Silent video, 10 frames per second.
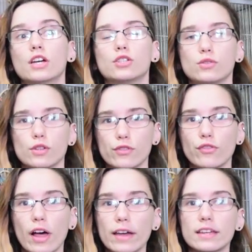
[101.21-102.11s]
do the
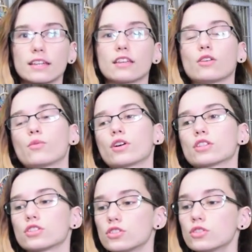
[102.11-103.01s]
flying he
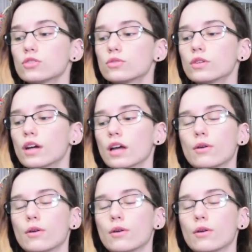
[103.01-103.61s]
wanted to do